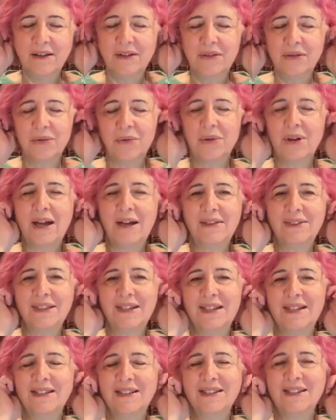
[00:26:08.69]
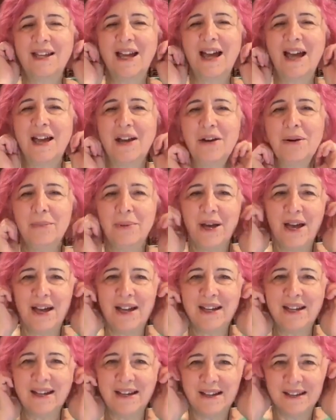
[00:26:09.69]
throughout the entire
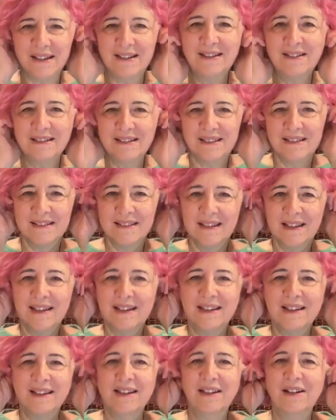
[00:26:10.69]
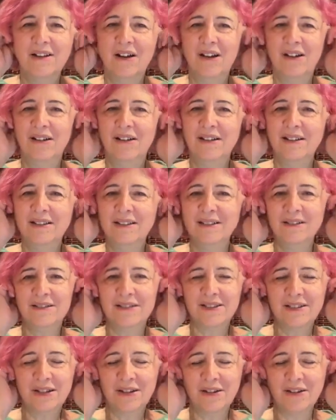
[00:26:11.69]
body, all the
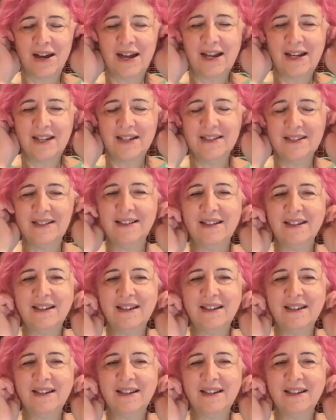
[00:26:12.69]
nooks and crannies.